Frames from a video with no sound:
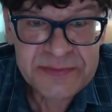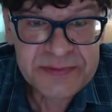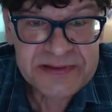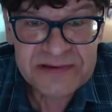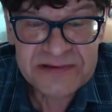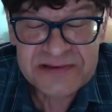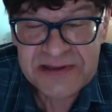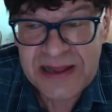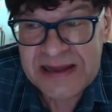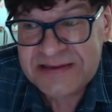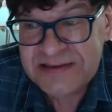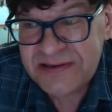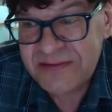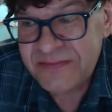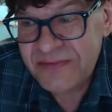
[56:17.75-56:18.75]
But there's
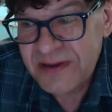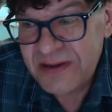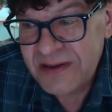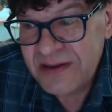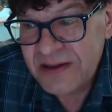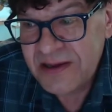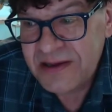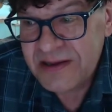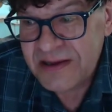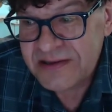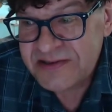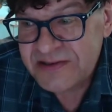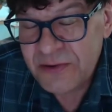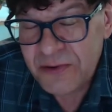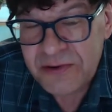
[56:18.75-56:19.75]
lots of uh,
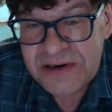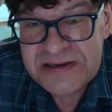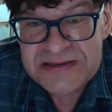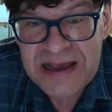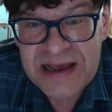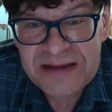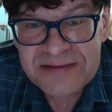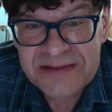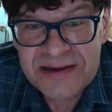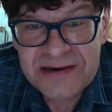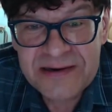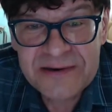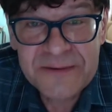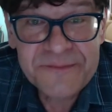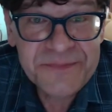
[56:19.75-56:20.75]
stories out
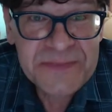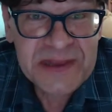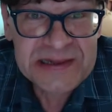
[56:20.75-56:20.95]
there,